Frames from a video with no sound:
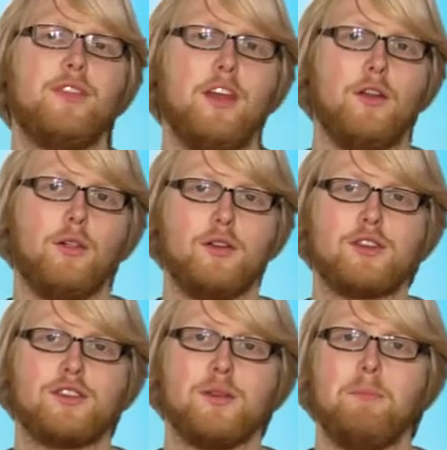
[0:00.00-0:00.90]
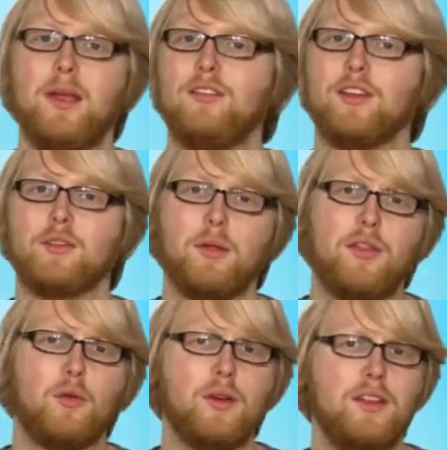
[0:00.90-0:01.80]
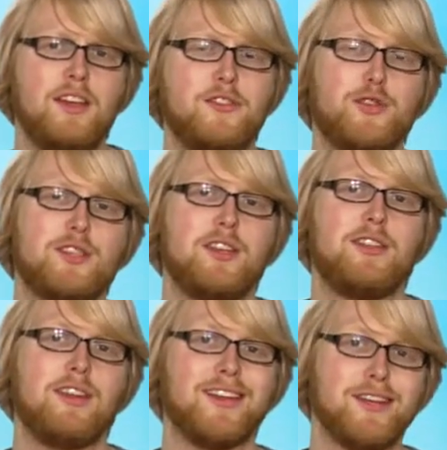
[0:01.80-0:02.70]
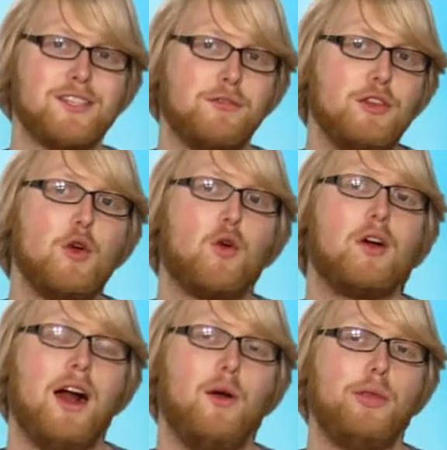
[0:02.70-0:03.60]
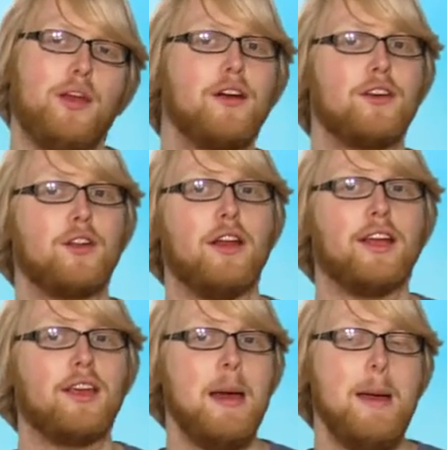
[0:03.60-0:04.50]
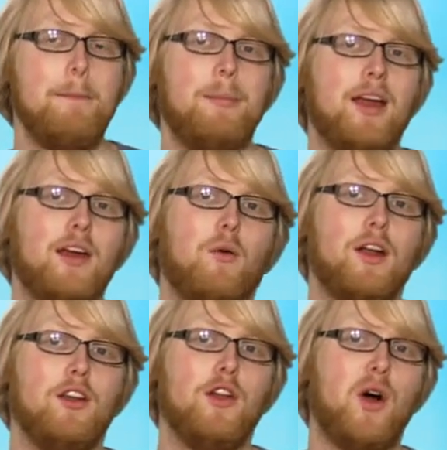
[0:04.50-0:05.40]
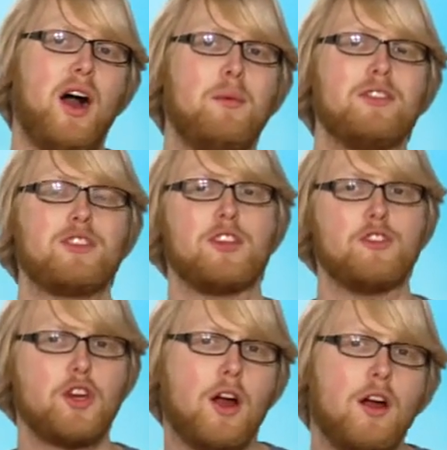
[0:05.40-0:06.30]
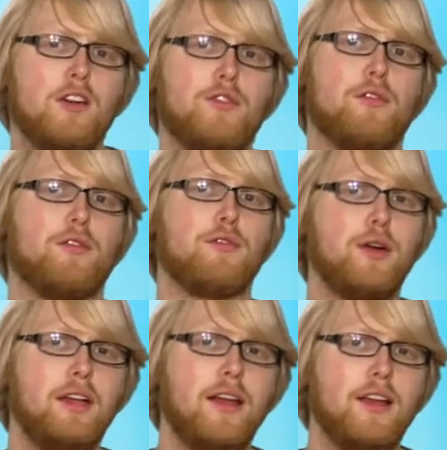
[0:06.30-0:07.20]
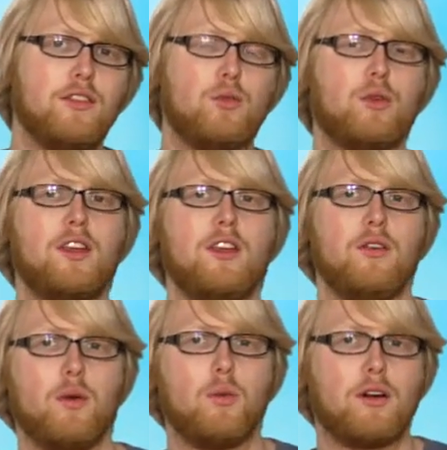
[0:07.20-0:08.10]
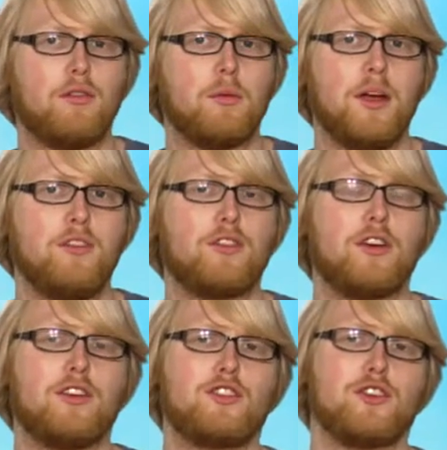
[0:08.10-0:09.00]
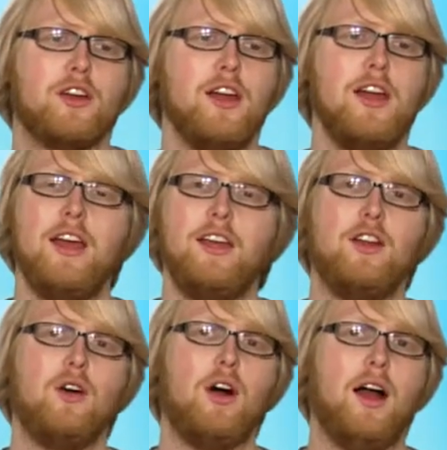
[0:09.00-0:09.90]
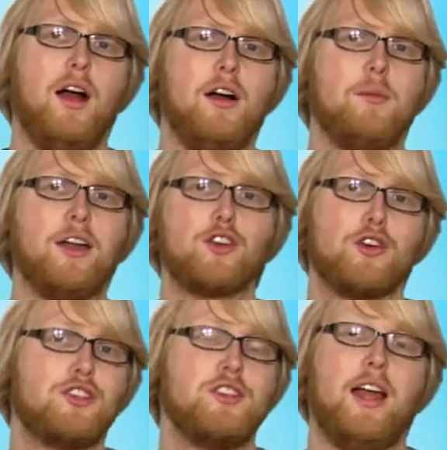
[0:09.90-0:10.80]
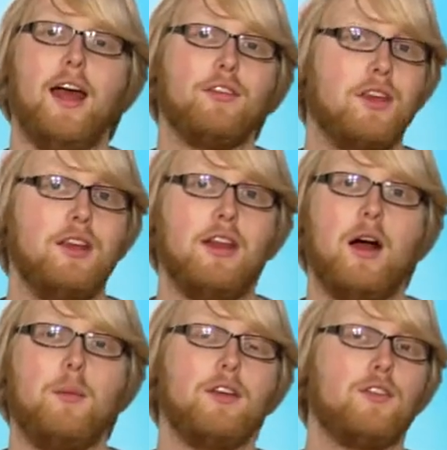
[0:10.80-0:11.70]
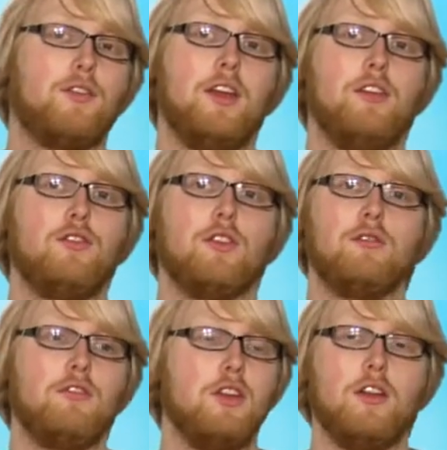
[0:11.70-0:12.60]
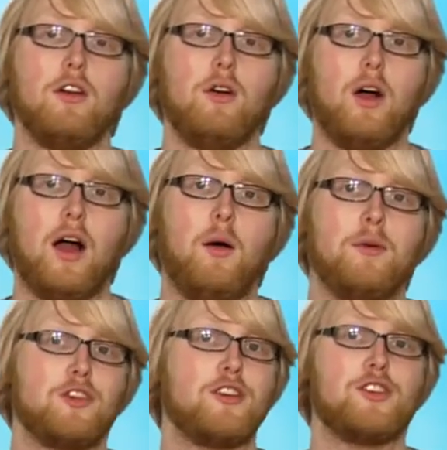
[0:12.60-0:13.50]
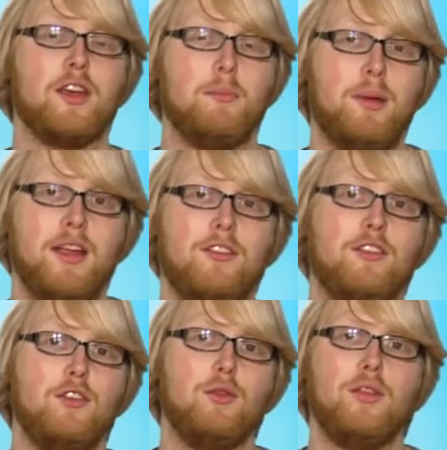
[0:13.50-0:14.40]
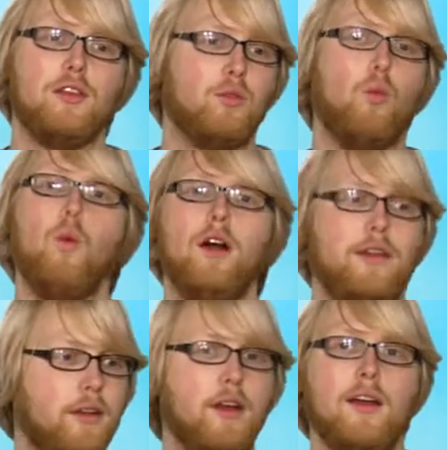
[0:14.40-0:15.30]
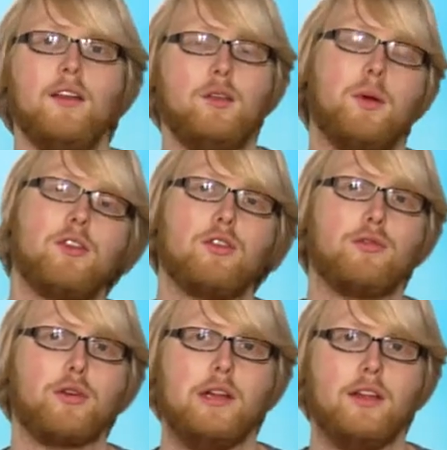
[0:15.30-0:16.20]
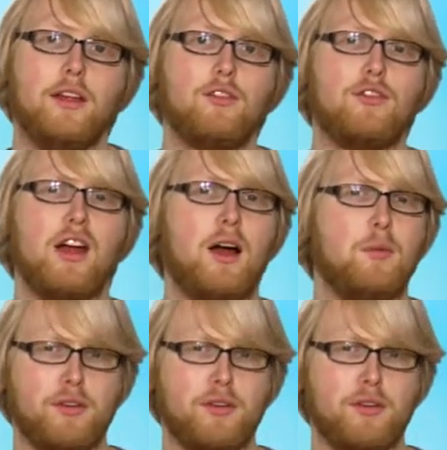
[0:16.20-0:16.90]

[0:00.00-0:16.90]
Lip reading: You know, those are some basics. But the really interesting thing is if you're out there and you're like, man, I want to know how much to charge for freelance work. You know, I work for my church, or, you know, my church is asking how much they should, you know, how much I should get paid to do this one special freelance job. Or